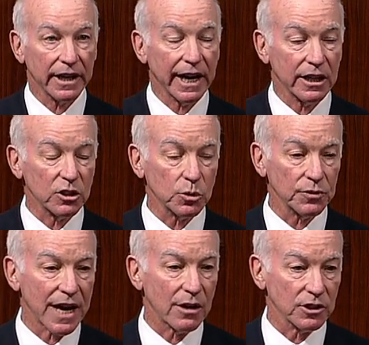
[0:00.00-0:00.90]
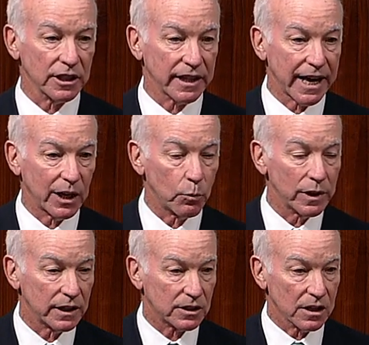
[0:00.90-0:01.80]
Again, in 2008,
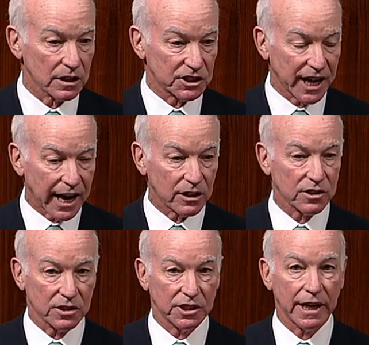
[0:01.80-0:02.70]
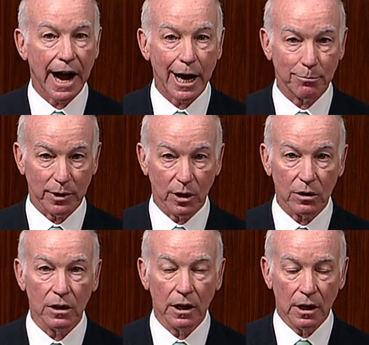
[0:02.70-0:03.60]
we changed the GI
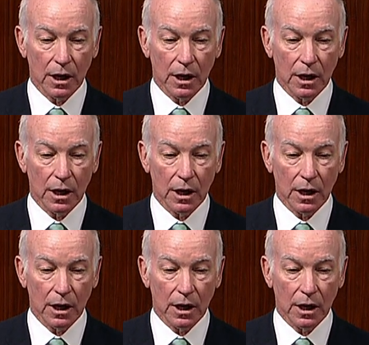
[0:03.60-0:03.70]
Bill,